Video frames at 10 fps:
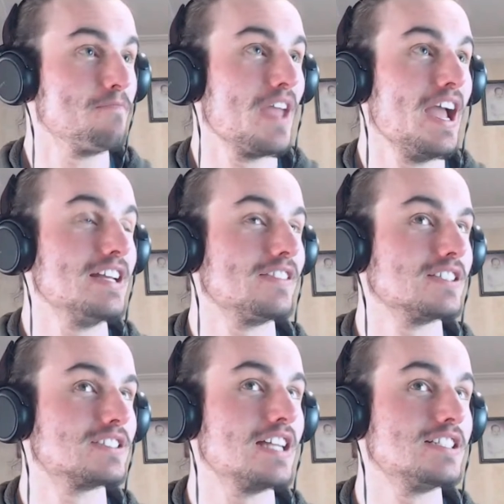And at
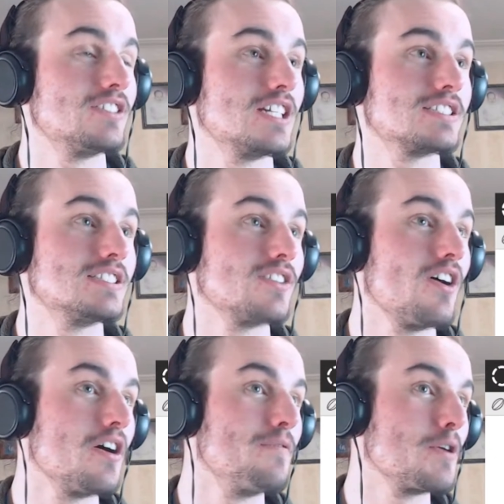this stage now, just
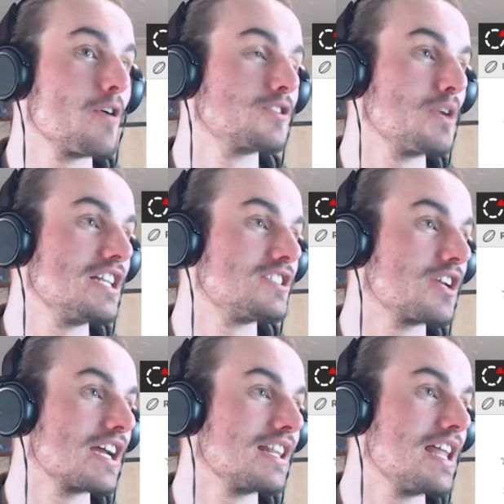inside of their own 22,
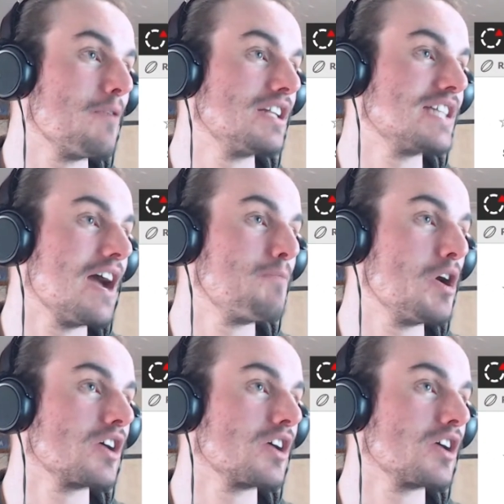kicking that one downfield.